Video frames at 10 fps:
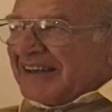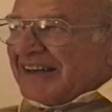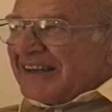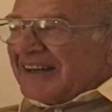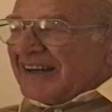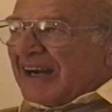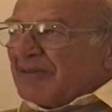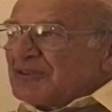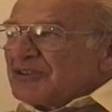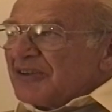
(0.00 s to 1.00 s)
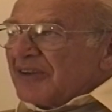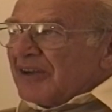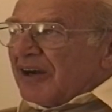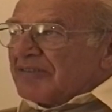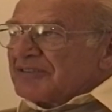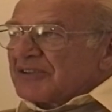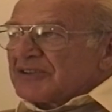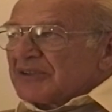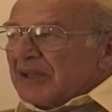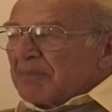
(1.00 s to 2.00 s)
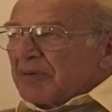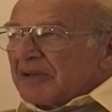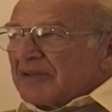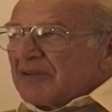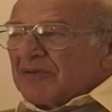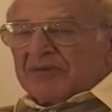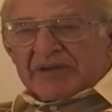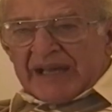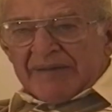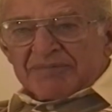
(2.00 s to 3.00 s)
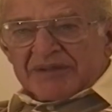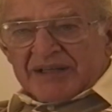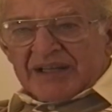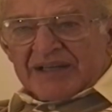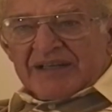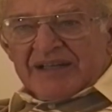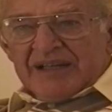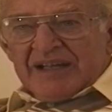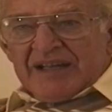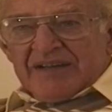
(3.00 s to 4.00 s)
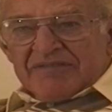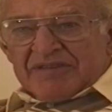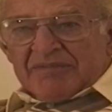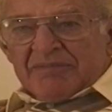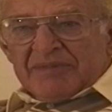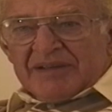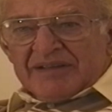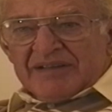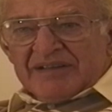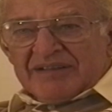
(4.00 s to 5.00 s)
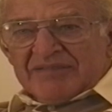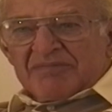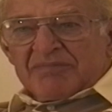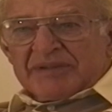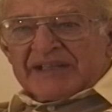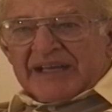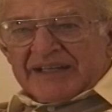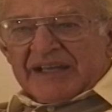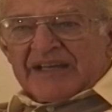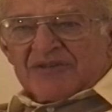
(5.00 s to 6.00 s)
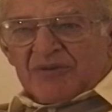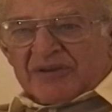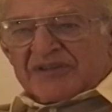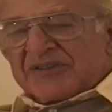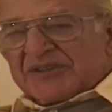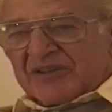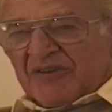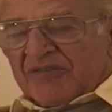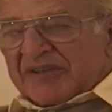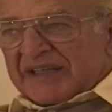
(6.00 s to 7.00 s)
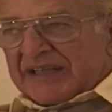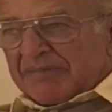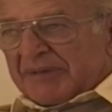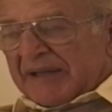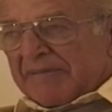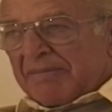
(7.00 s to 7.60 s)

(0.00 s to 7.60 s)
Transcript: I was the only officer, so they put a new captain in from battalion headquarters, took over the company.